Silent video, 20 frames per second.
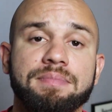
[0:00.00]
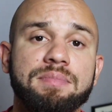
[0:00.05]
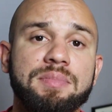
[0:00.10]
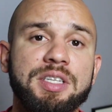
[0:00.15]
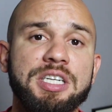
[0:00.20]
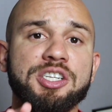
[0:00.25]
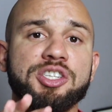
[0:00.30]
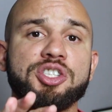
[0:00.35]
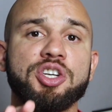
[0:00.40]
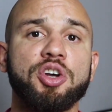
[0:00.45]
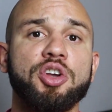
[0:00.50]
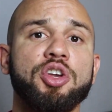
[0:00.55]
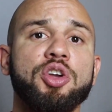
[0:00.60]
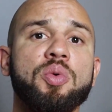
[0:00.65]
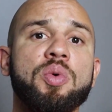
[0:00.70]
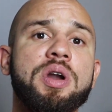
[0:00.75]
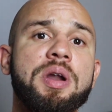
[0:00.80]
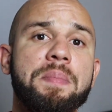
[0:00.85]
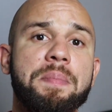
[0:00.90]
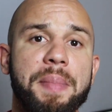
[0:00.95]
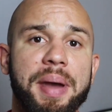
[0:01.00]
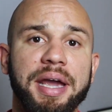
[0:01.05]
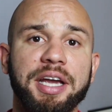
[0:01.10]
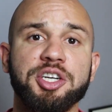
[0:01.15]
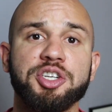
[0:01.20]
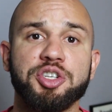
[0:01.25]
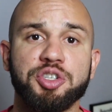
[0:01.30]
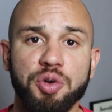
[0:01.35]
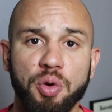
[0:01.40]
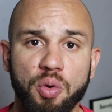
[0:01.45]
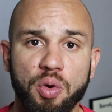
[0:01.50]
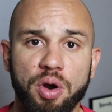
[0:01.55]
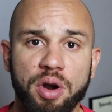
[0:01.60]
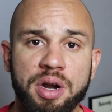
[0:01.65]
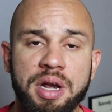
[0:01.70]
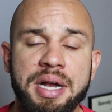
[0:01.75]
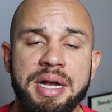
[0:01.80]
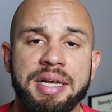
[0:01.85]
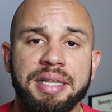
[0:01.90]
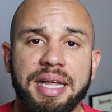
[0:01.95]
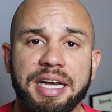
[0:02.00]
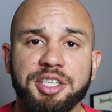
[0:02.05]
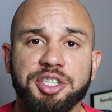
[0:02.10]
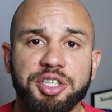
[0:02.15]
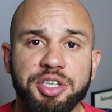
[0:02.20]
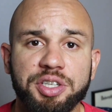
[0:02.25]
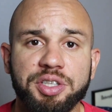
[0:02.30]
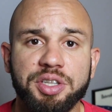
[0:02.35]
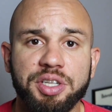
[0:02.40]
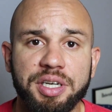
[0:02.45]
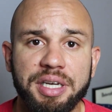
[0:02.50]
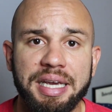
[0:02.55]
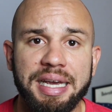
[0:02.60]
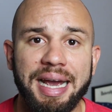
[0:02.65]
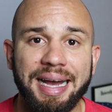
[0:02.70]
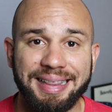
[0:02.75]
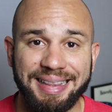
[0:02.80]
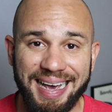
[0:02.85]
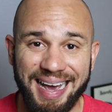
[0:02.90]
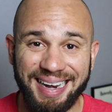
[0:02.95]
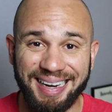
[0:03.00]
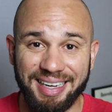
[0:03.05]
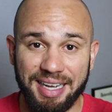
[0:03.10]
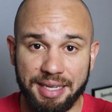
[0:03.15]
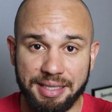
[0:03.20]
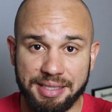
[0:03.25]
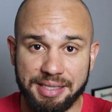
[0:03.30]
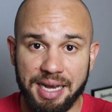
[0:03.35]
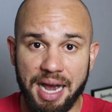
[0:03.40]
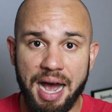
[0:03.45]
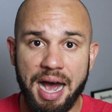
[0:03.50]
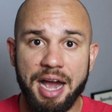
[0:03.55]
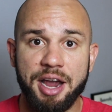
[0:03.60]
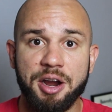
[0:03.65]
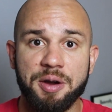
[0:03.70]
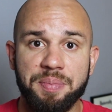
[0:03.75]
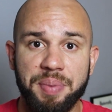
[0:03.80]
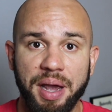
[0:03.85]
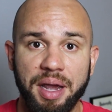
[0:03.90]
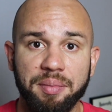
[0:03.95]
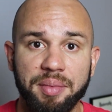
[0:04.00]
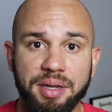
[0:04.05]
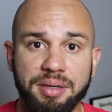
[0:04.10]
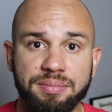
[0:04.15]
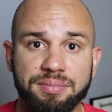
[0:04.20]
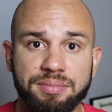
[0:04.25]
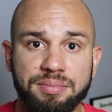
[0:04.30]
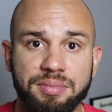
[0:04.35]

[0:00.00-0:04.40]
So you want to make sure that you're looking at that entire payment.